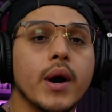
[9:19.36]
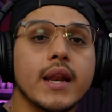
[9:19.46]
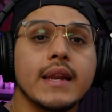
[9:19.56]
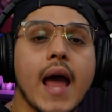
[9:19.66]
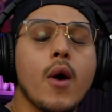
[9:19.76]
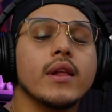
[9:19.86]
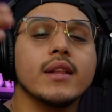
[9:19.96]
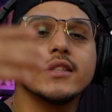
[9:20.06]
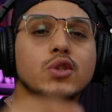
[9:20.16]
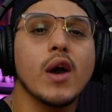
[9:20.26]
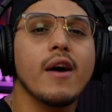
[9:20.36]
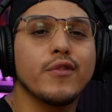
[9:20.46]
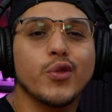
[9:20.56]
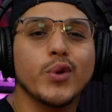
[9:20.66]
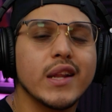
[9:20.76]
but now at least you have
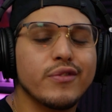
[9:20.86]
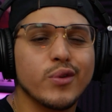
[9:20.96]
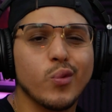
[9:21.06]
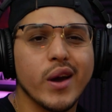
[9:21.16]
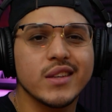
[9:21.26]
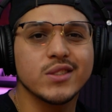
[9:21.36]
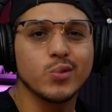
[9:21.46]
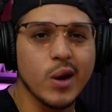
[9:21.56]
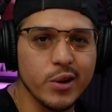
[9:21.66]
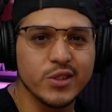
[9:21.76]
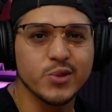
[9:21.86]
three different ways to route your